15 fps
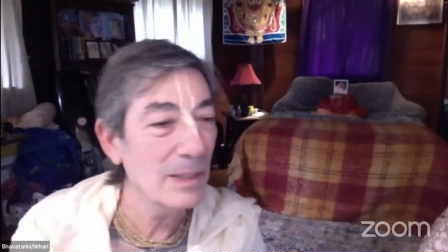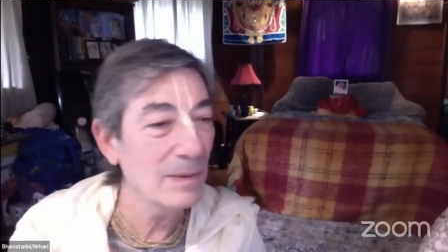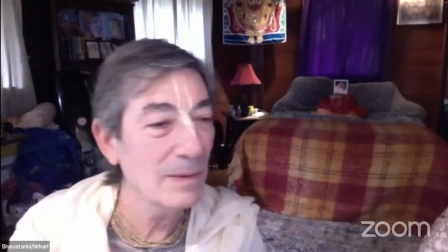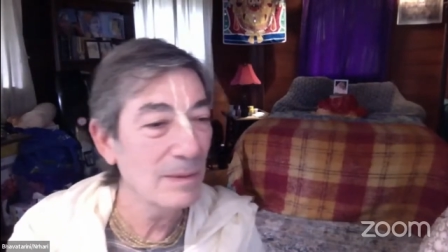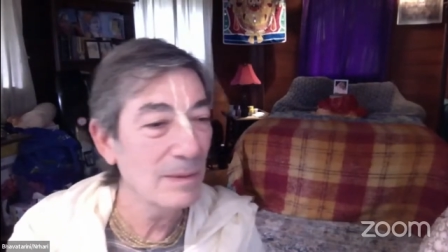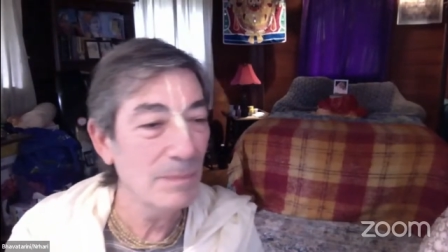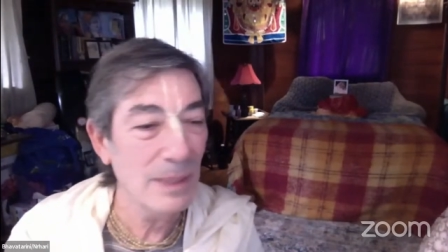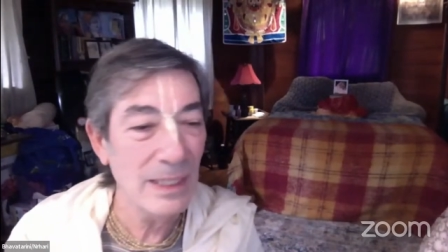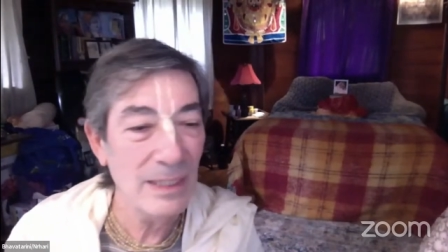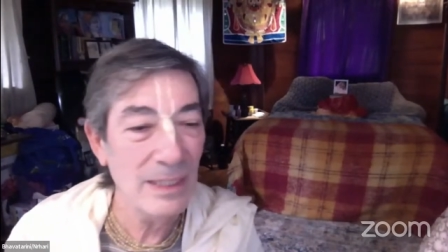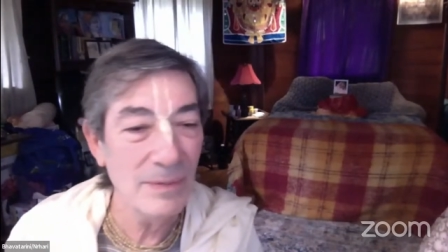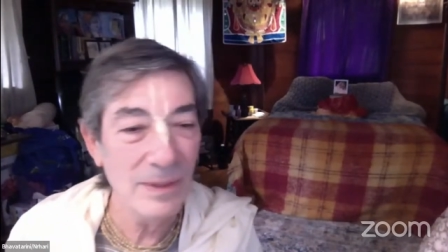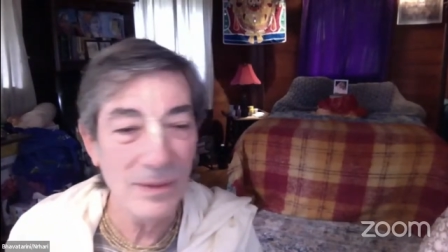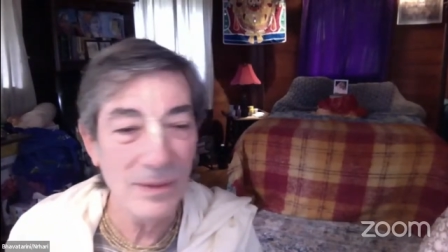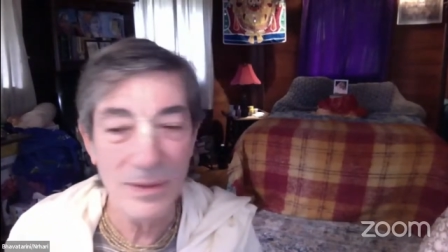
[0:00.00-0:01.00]
I
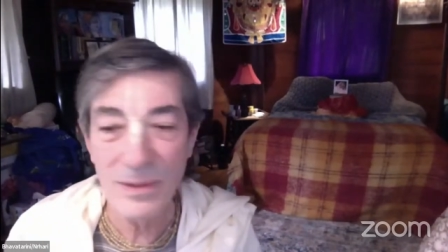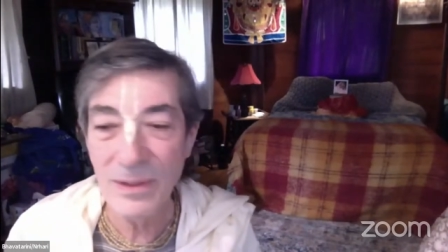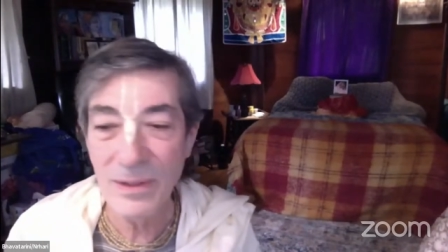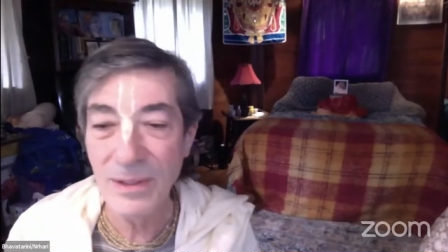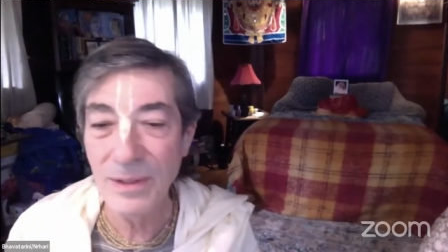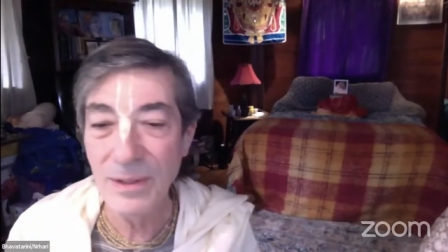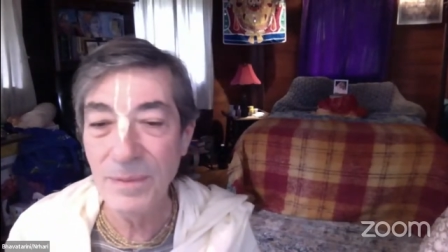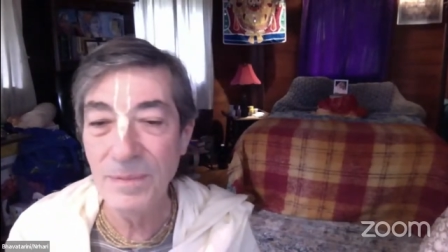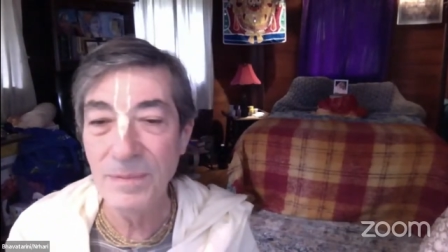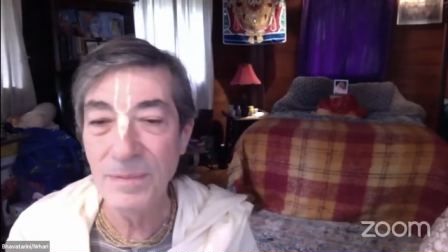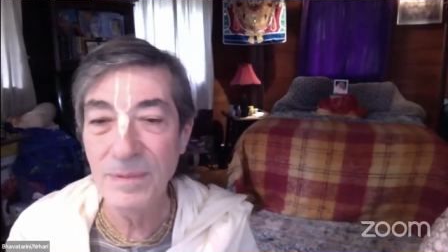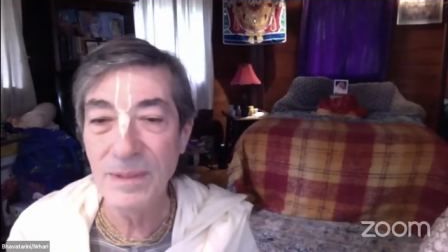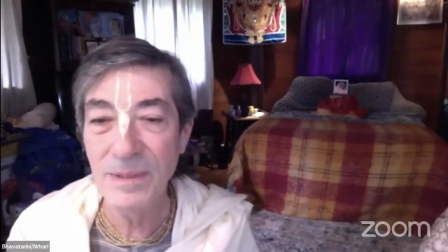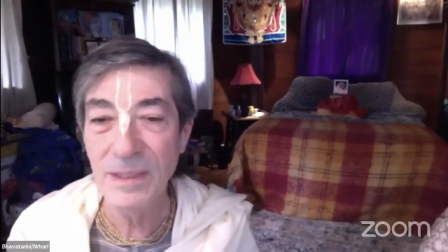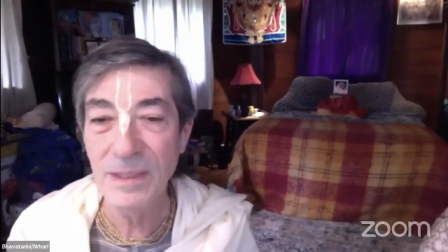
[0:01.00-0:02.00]
believe
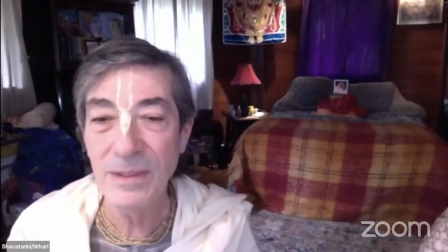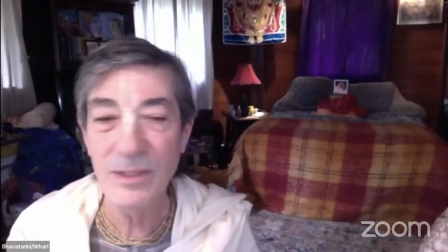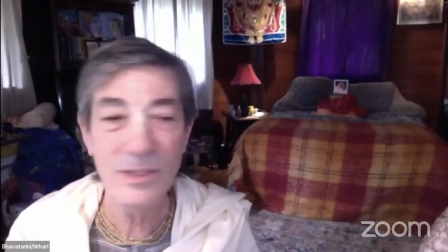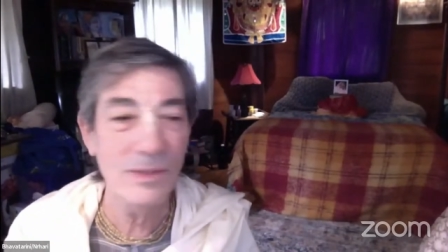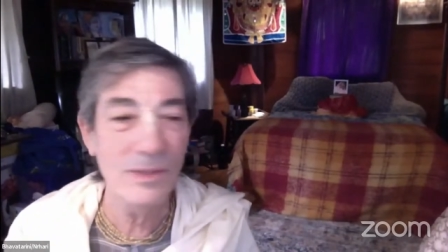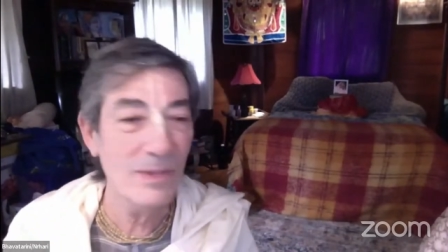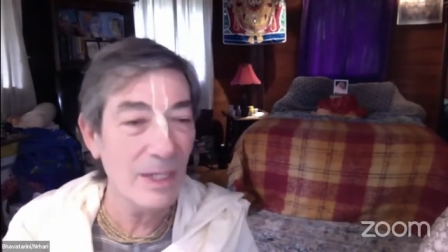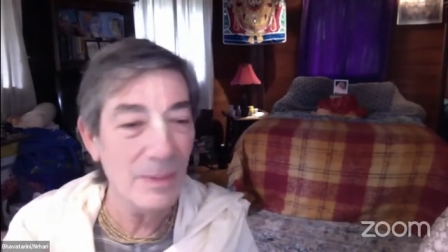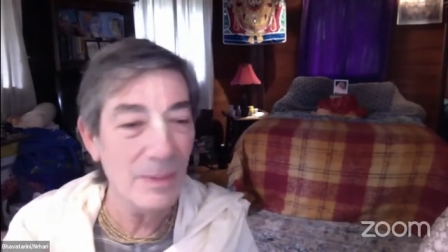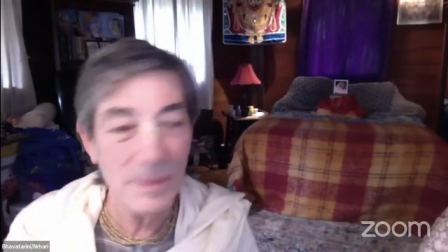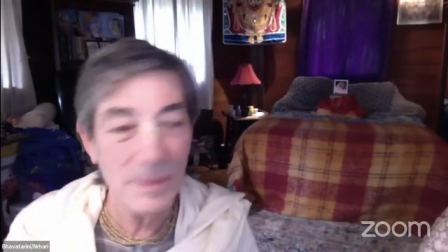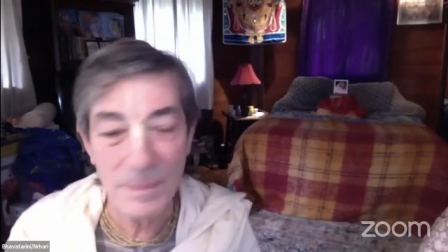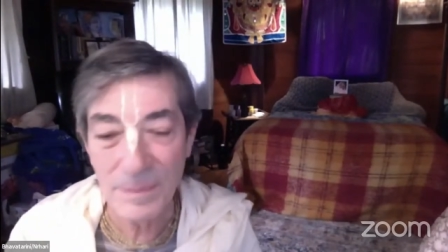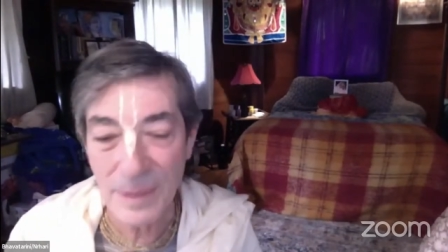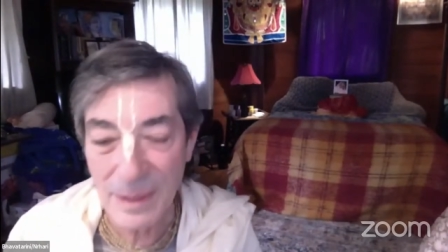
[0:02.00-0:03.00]
uh, I used to drive,
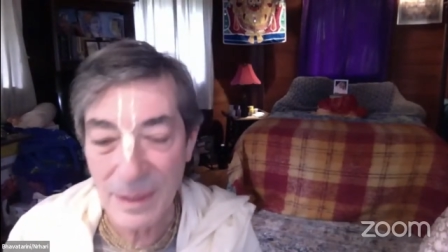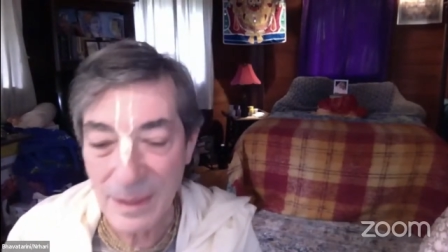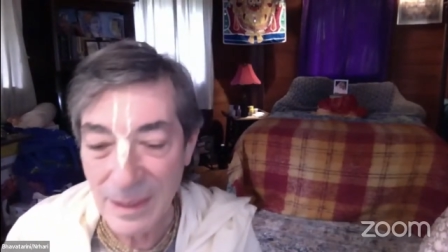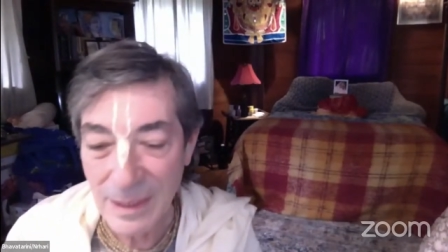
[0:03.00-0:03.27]
and